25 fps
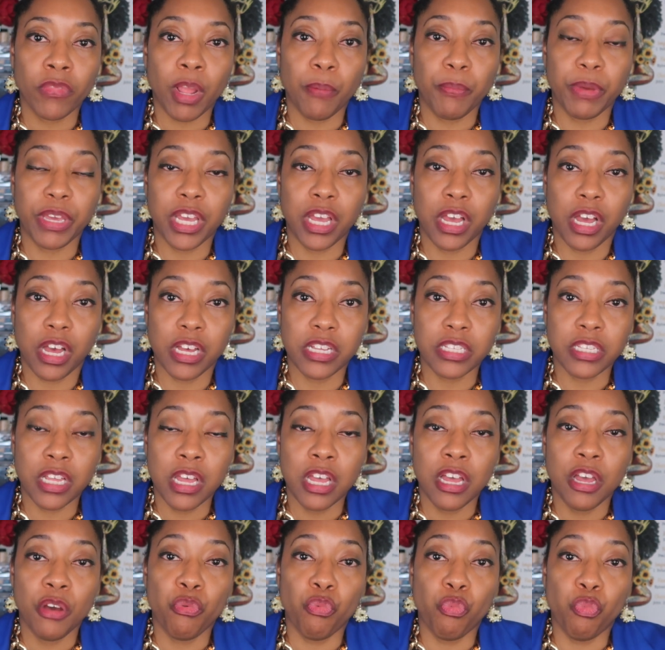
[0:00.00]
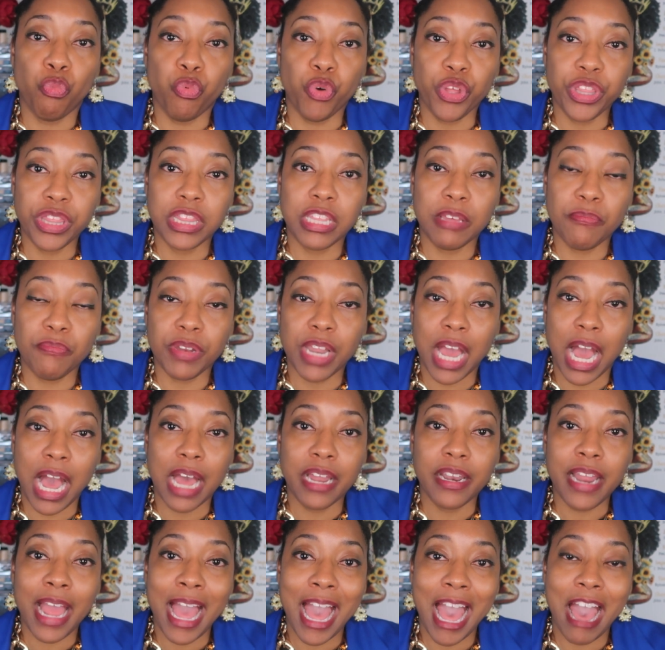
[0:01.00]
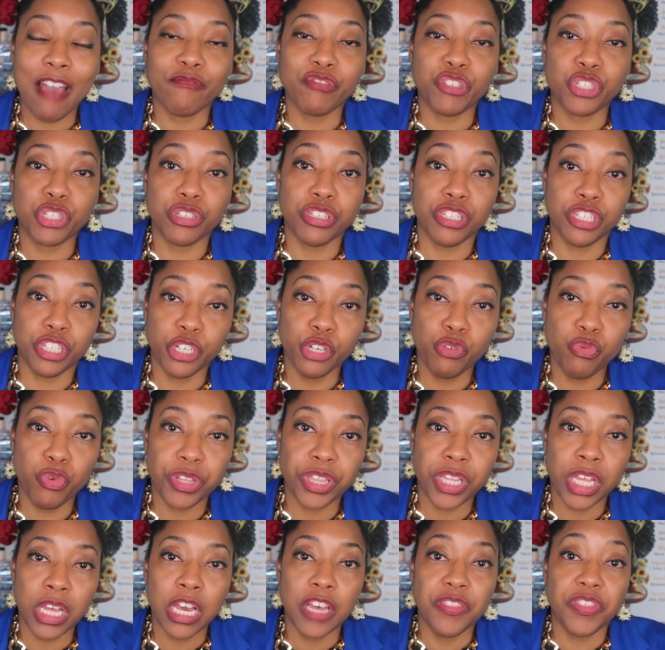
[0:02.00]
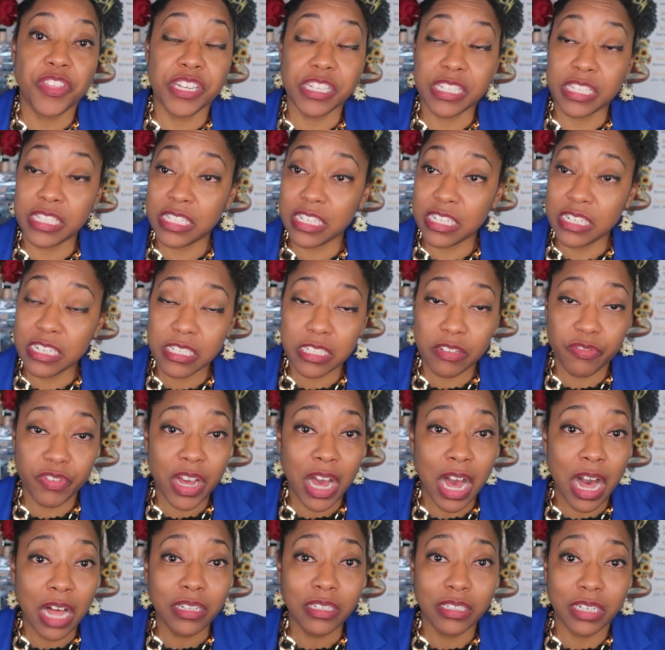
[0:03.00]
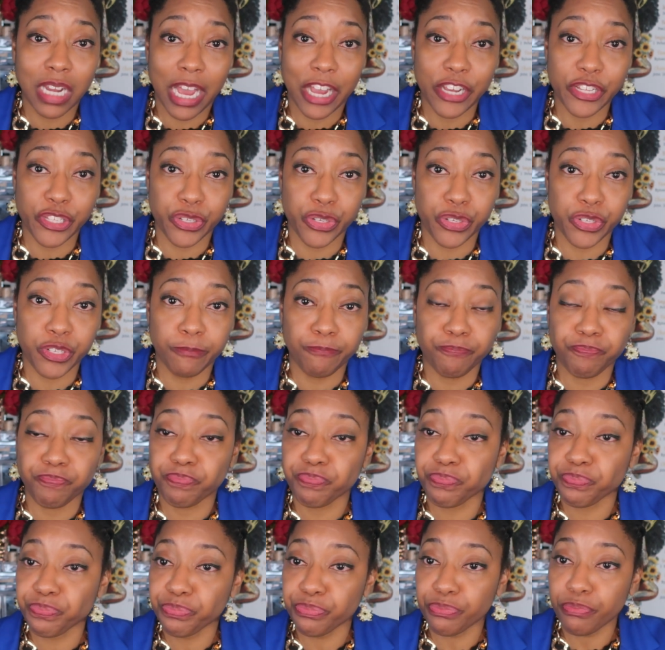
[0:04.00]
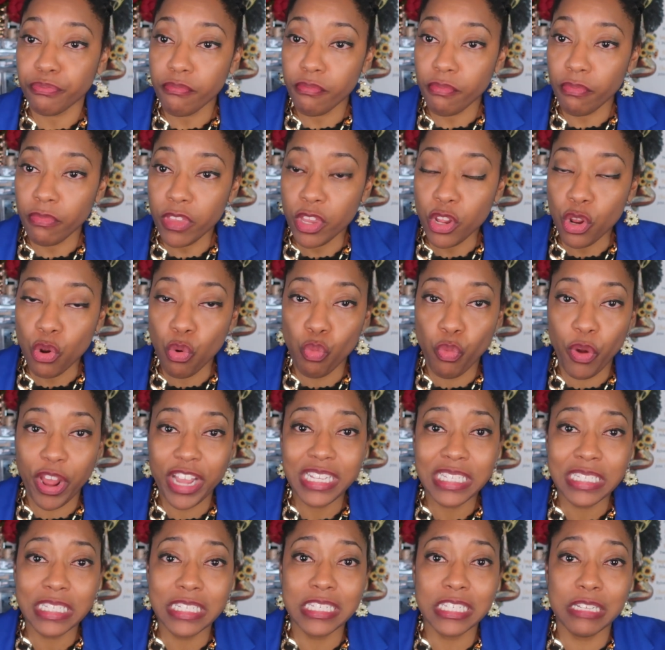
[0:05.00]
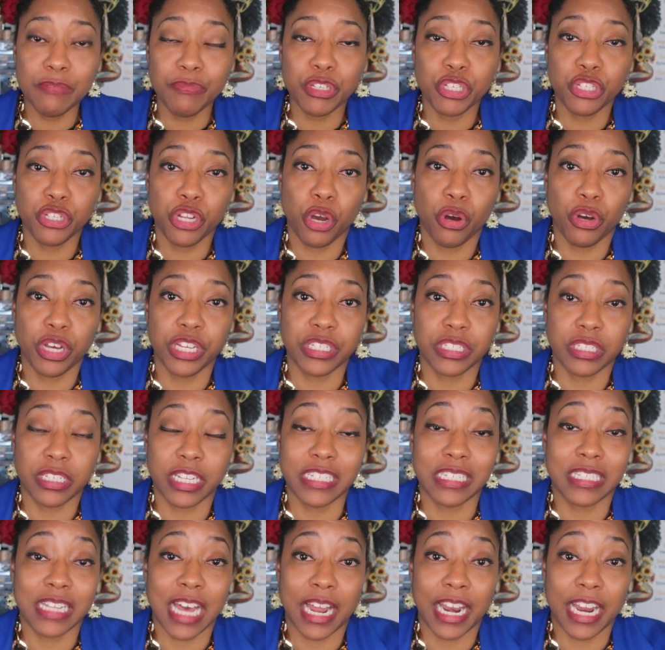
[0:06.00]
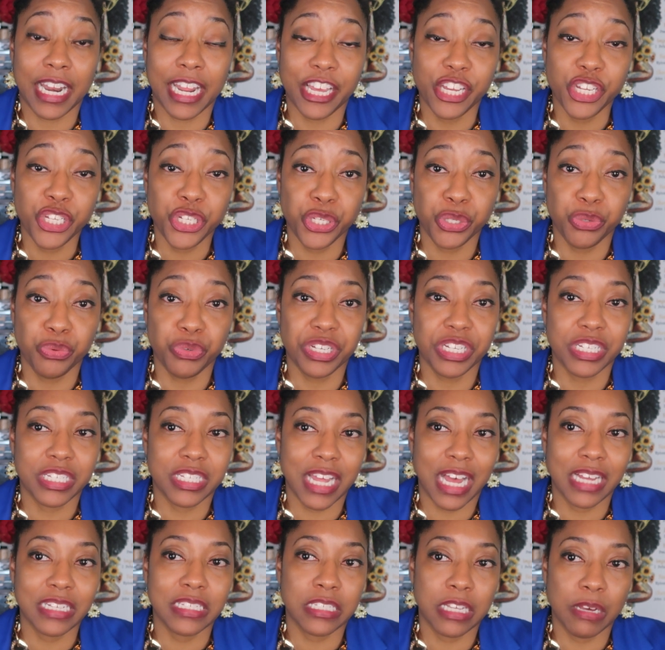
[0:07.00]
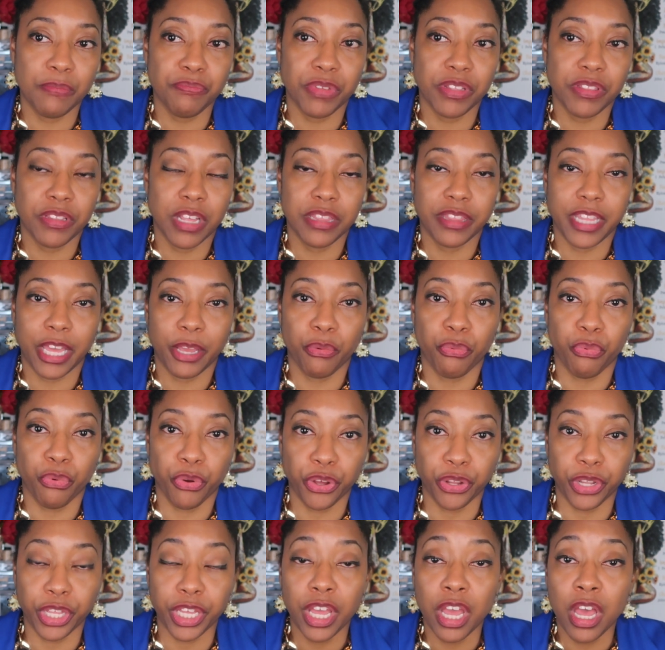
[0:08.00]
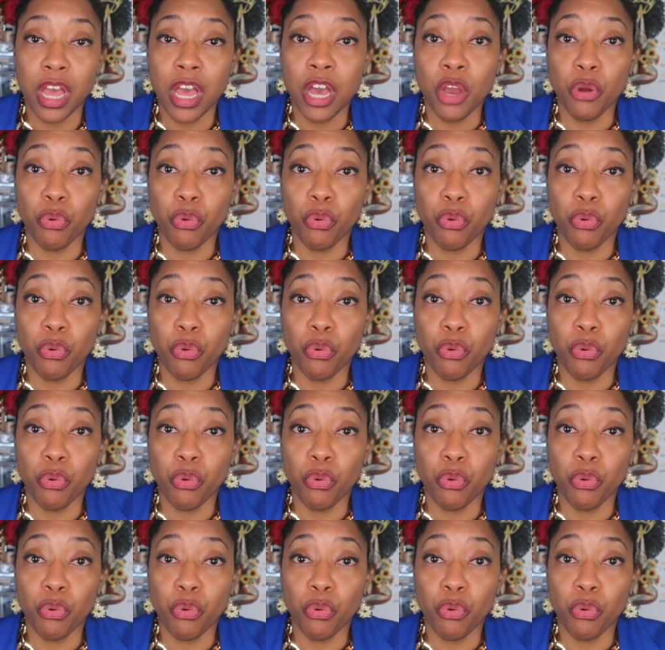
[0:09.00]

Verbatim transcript: because with them not having to deal with the descendants of colonizers, racism is not an issue, and it's not something that they really